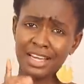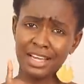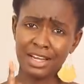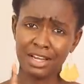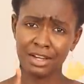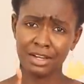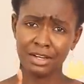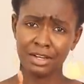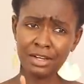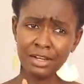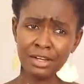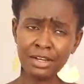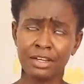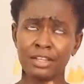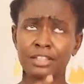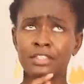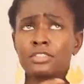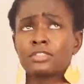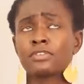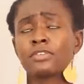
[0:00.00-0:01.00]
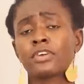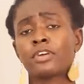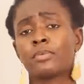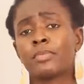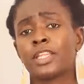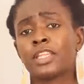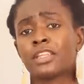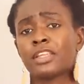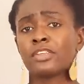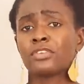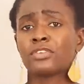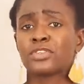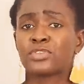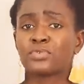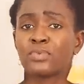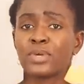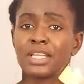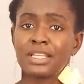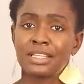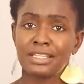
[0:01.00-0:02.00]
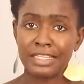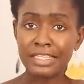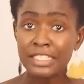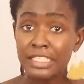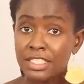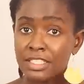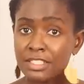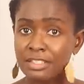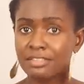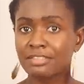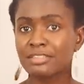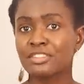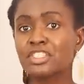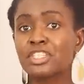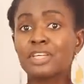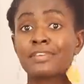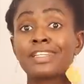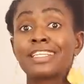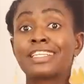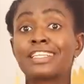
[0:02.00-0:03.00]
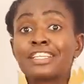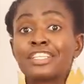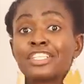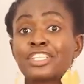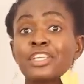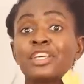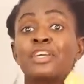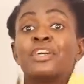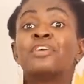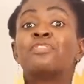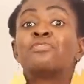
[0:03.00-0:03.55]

uh, it's recommended that you should wait at least seven days